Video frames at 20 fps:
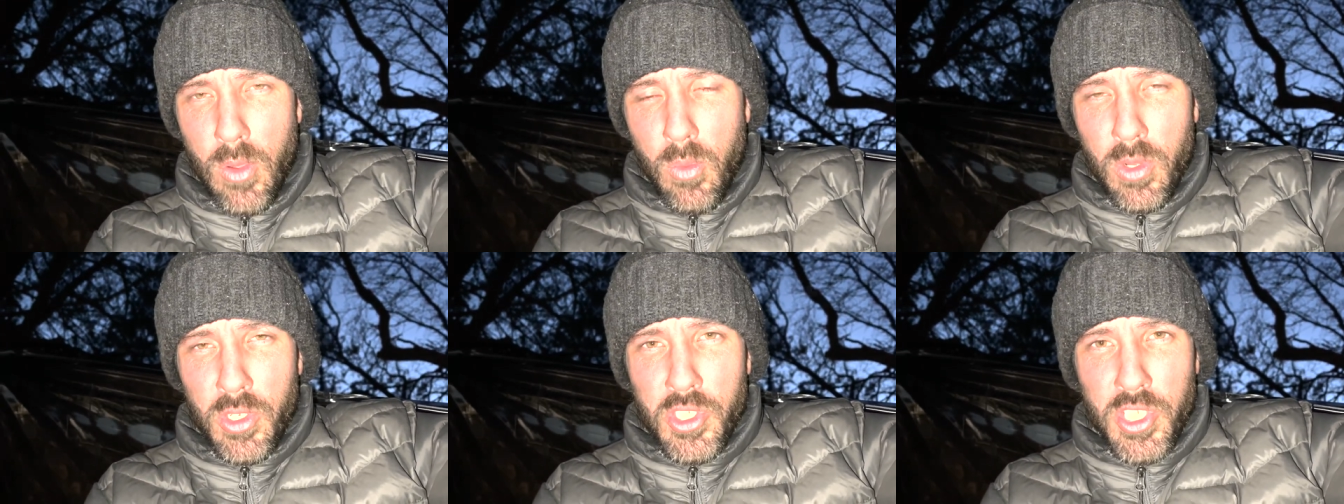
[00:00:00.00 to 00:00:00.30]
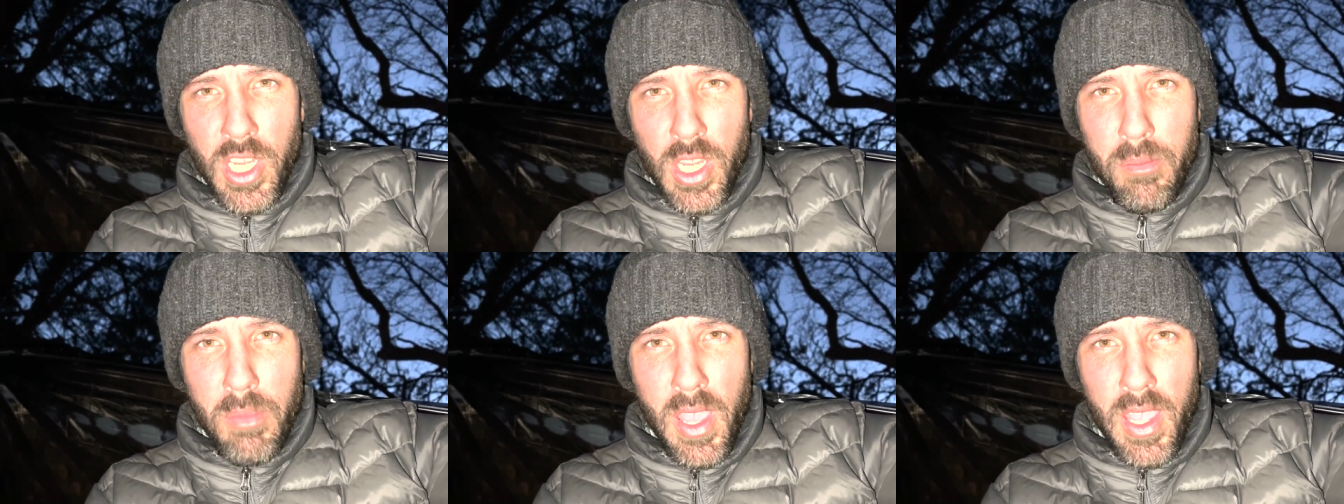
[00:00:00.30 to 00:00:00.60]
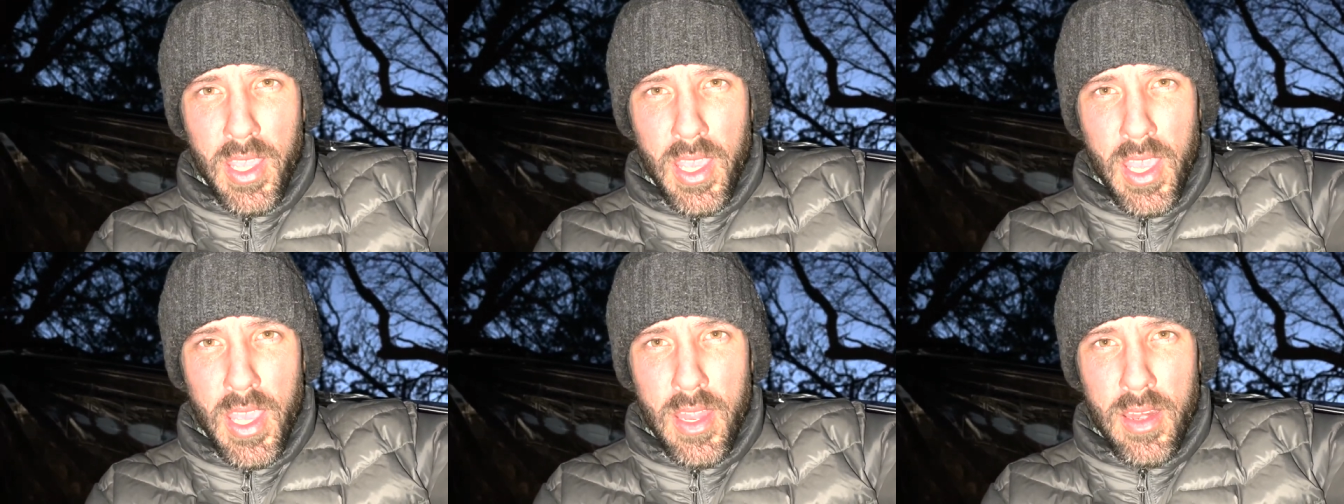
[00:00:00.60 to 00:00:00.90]
we'll check
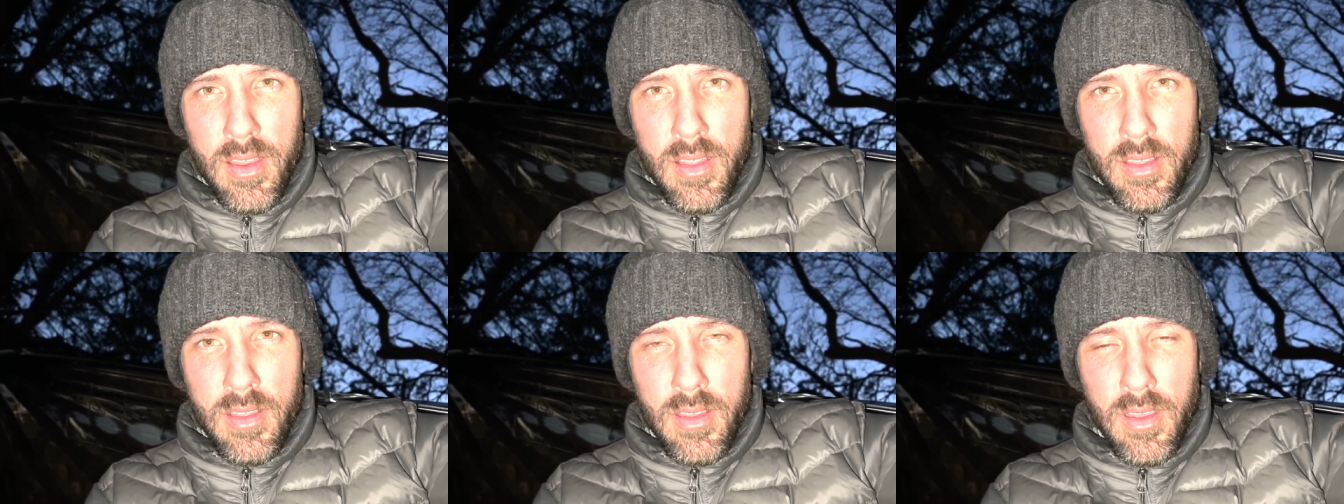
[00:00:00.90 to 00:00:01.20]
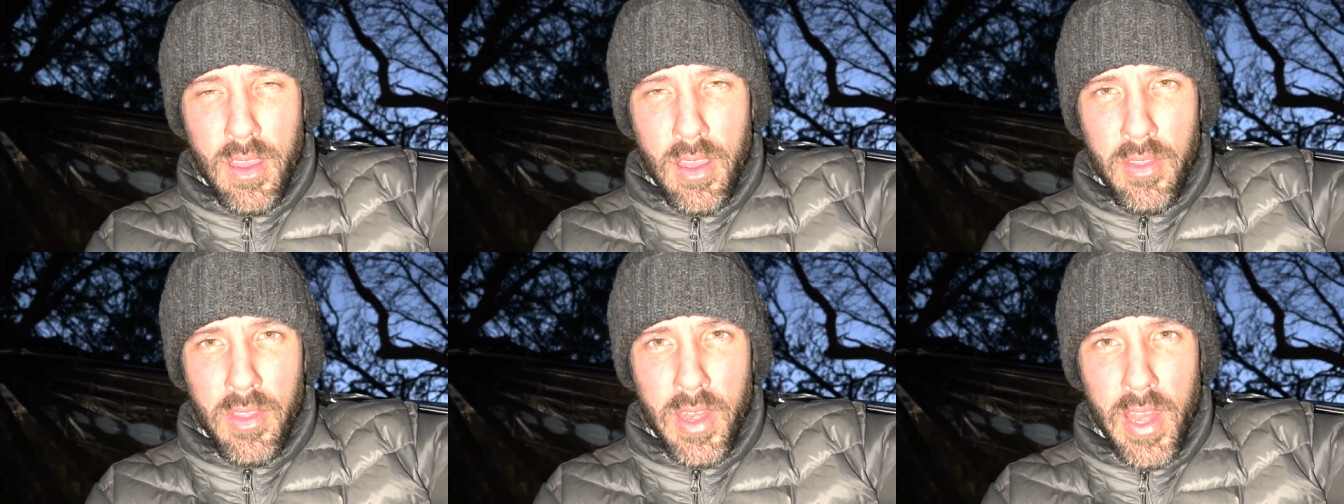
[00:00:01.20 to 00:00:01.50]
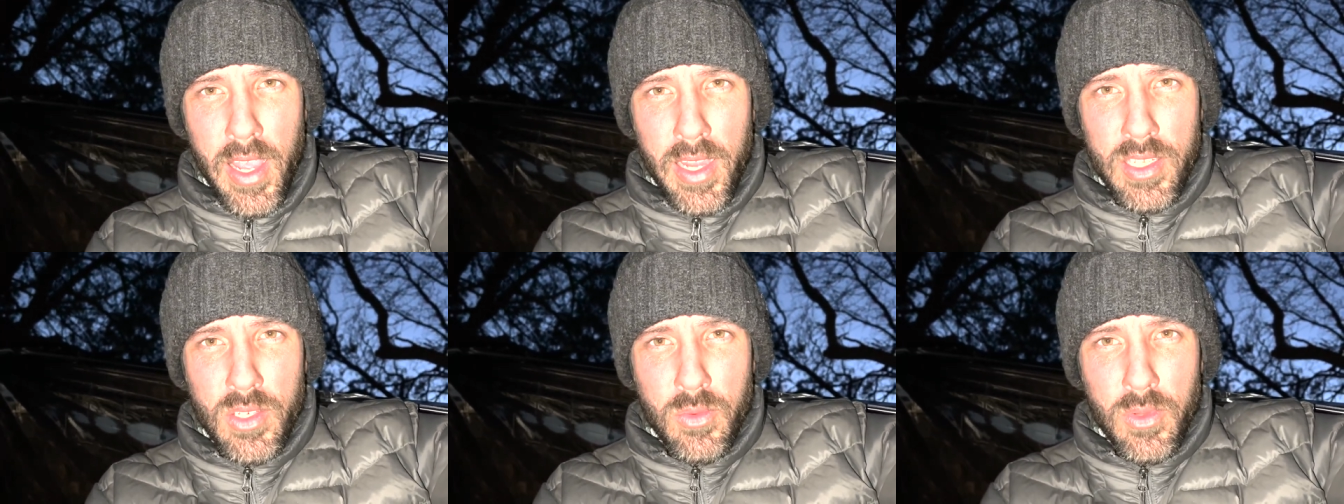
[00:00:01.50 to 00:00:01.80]
back in on the
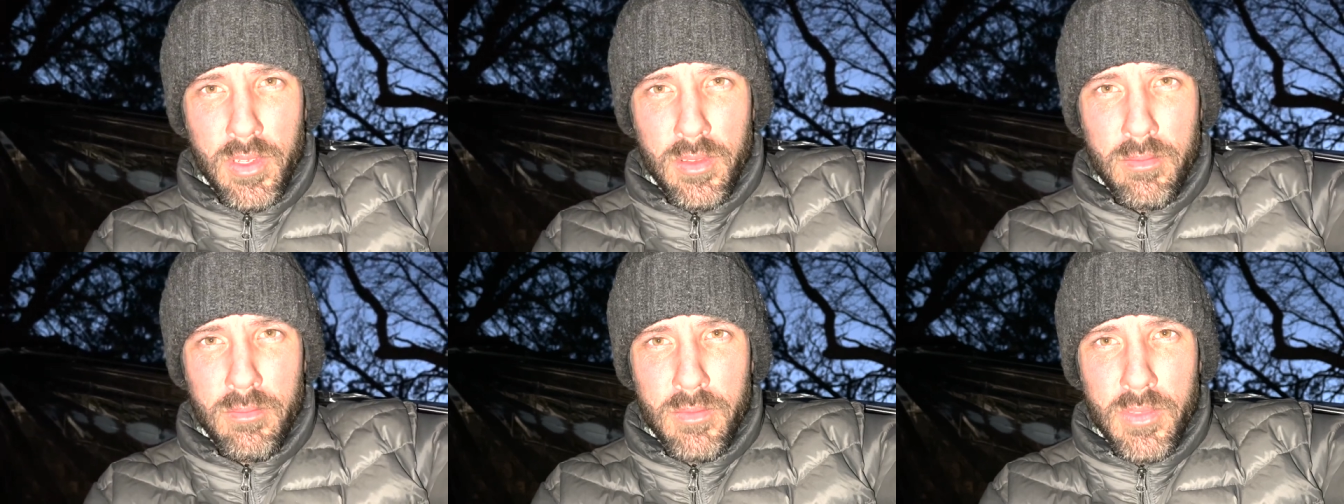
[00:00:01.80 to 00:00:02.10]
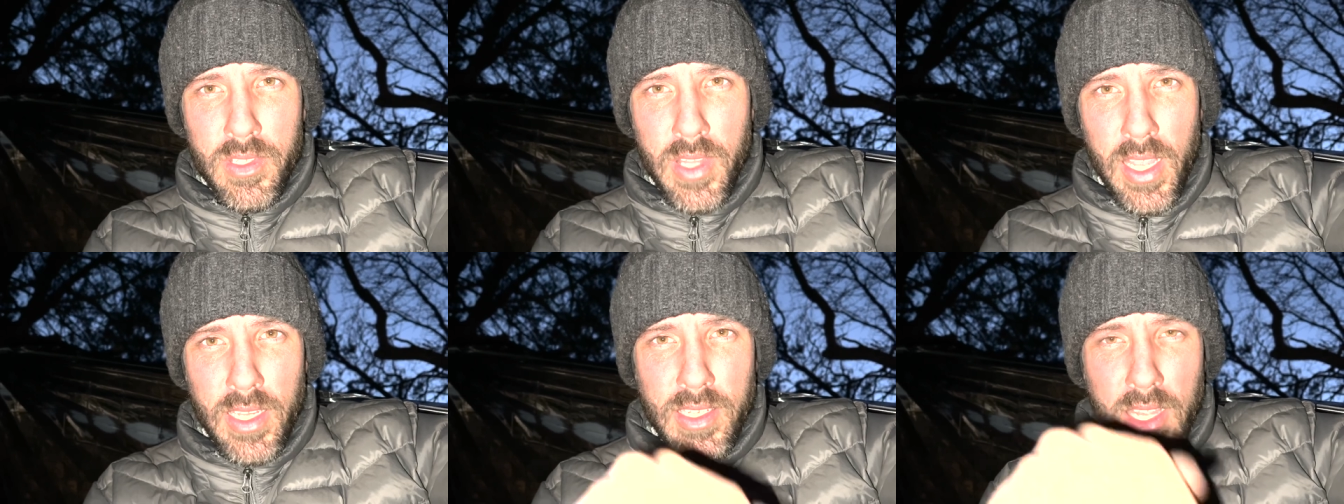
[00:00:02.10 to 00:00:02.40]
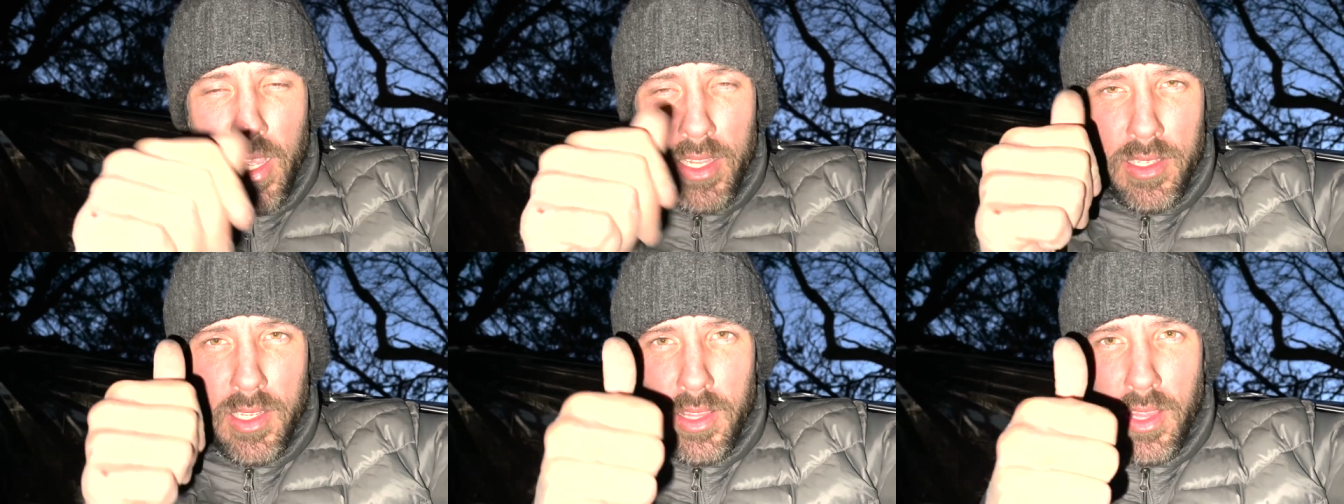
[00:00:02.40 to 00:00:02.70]
next one. Thanks,
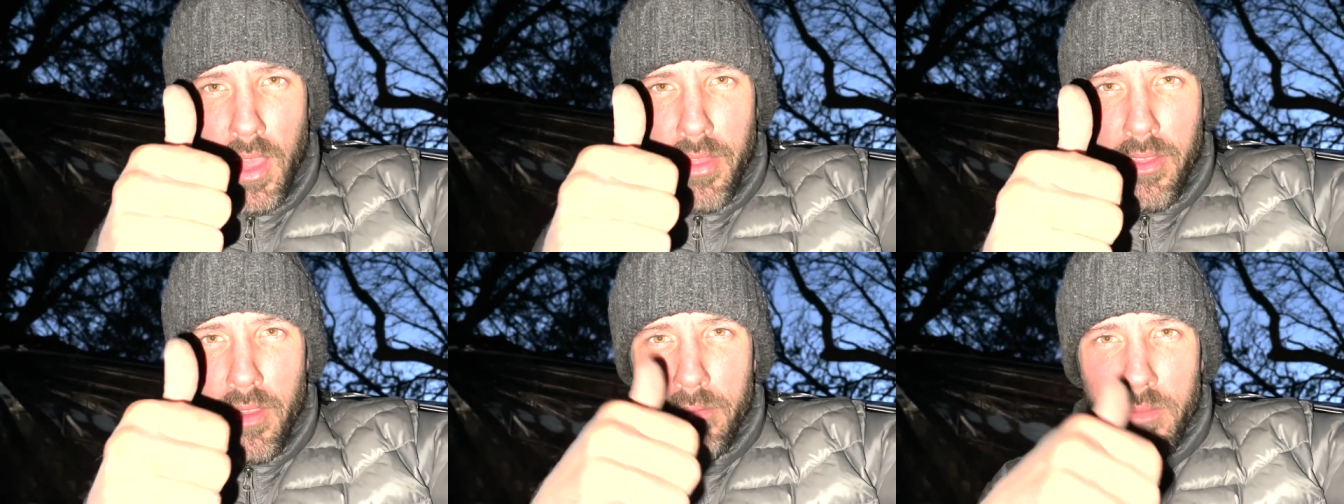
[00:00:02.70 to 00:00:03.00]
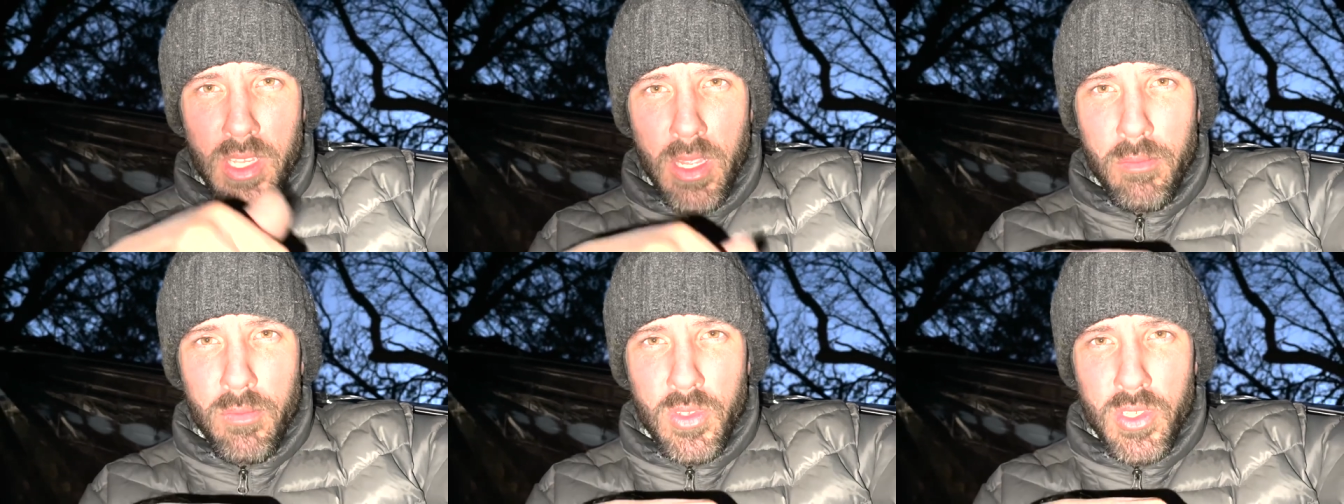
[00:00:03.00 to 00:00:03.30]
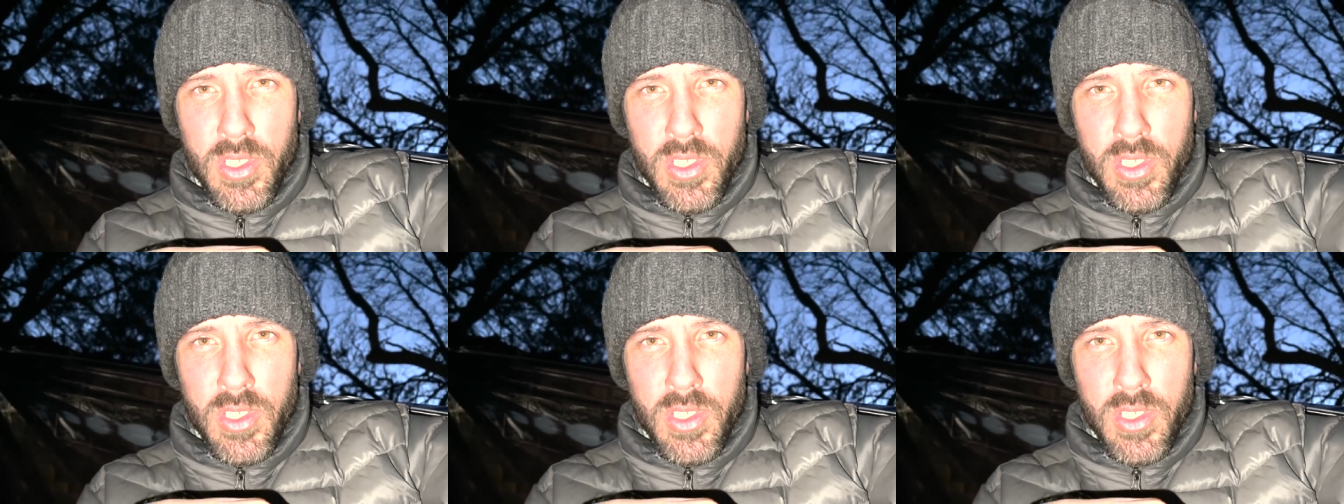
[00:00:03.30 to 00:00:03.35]
guys. Hit that thumbs up. And we'll